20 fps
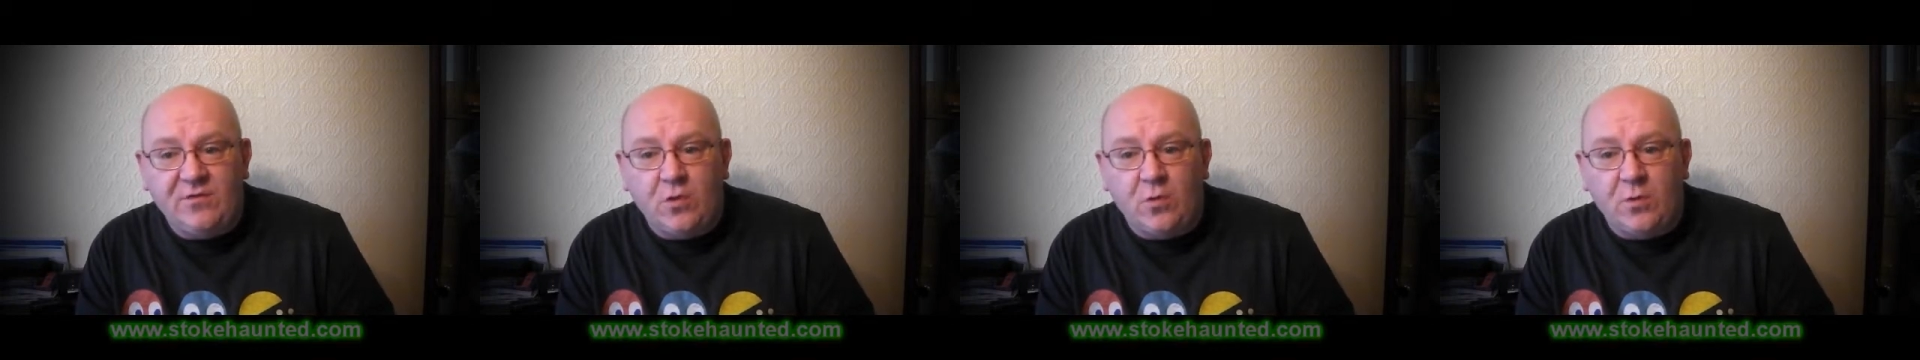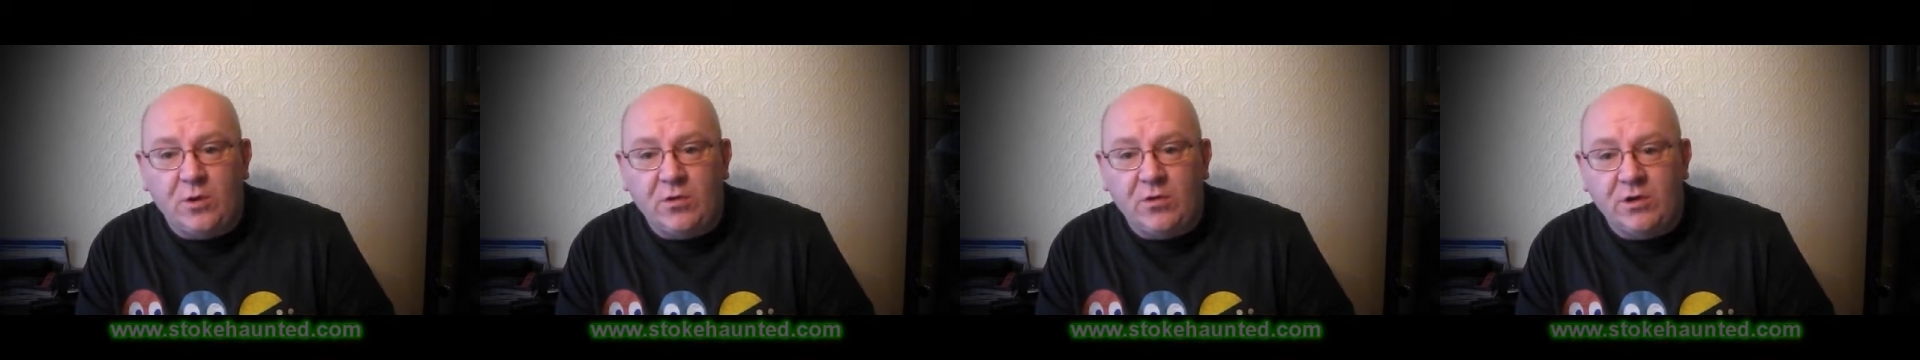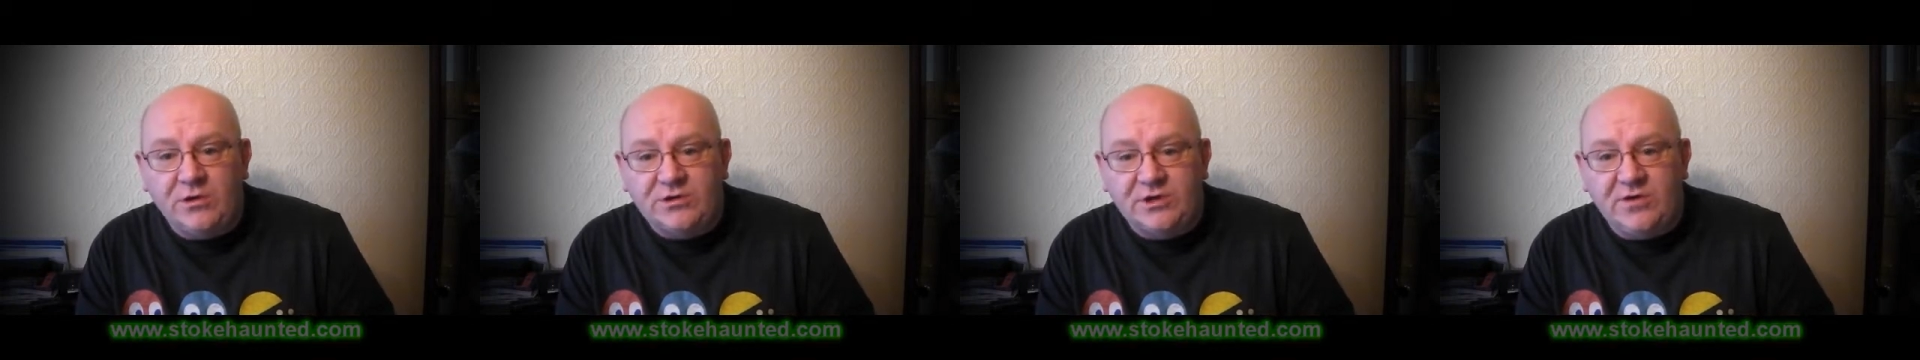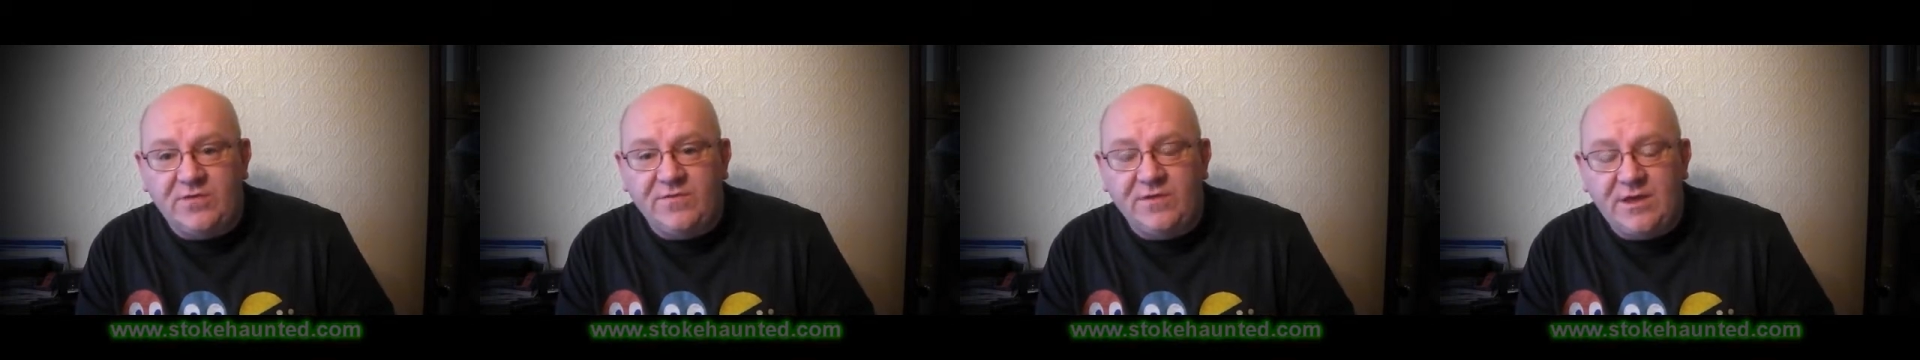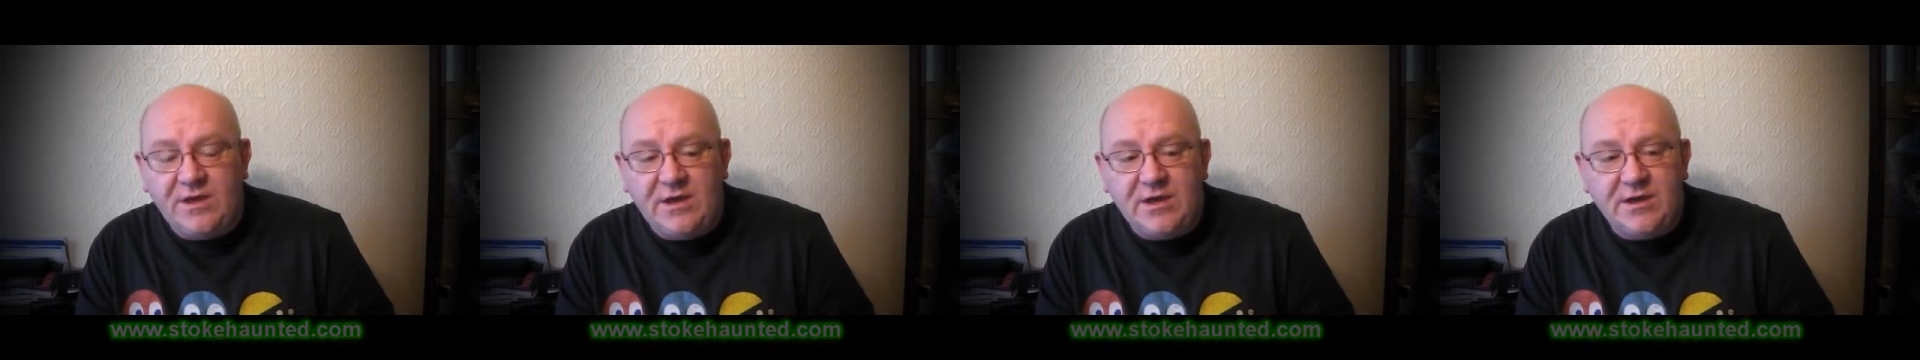come across
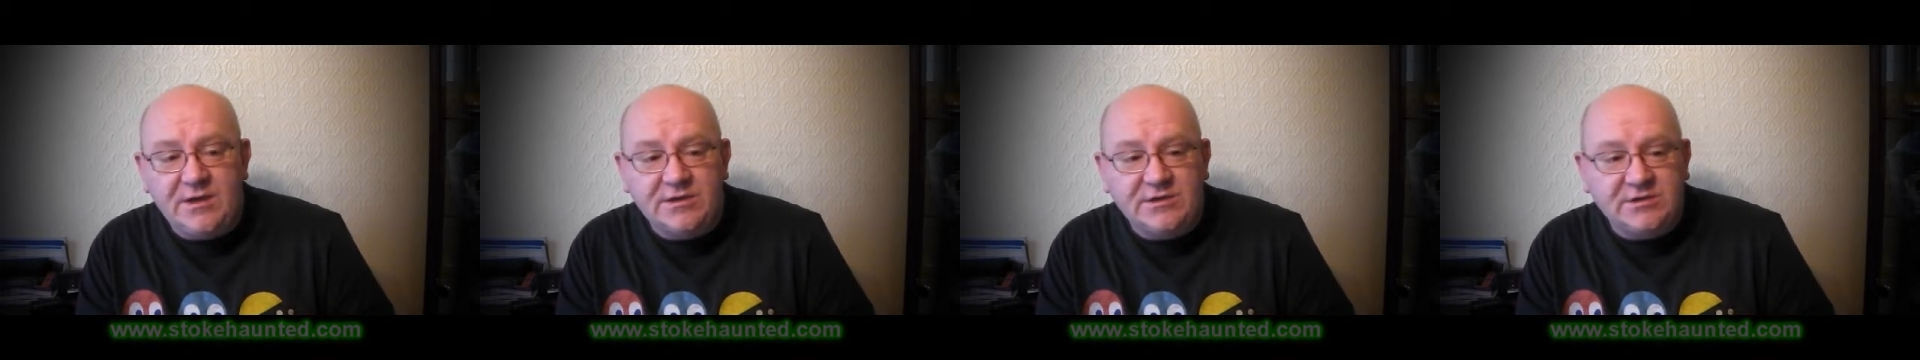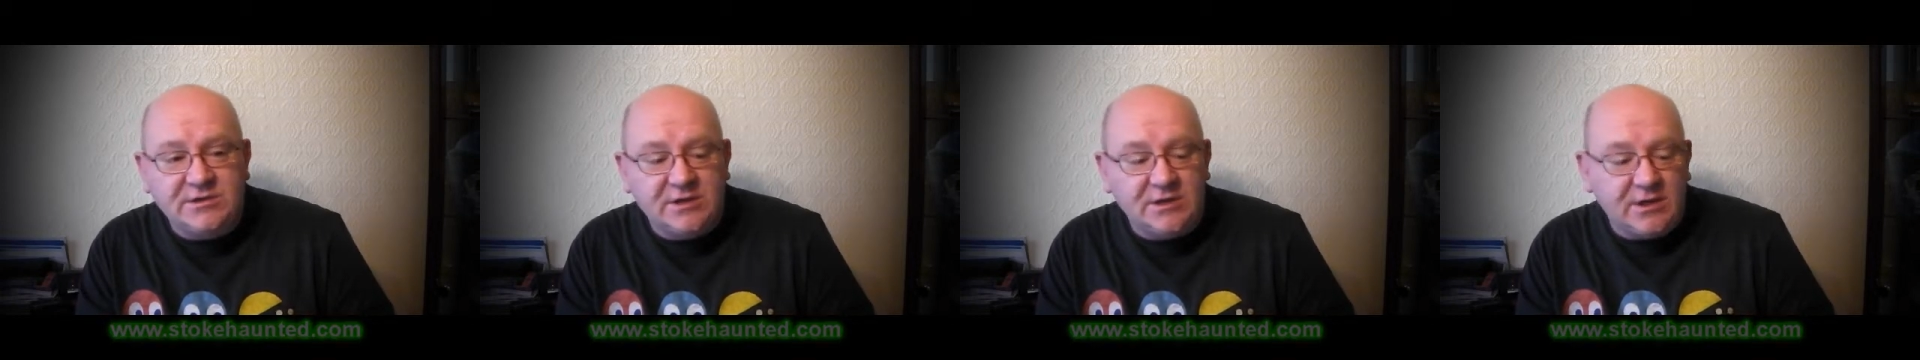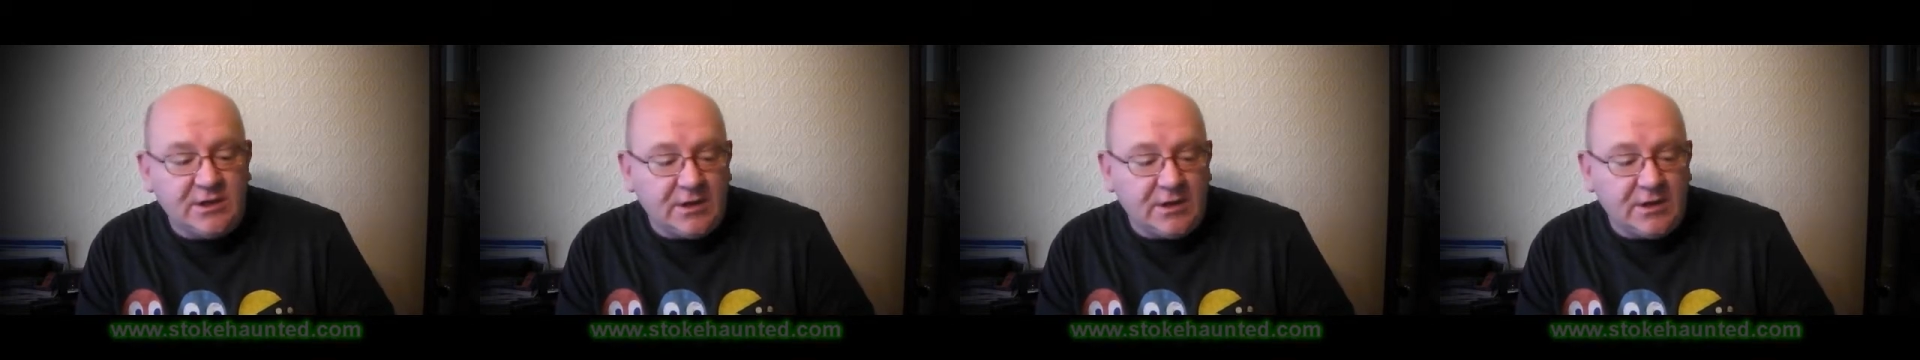over the years.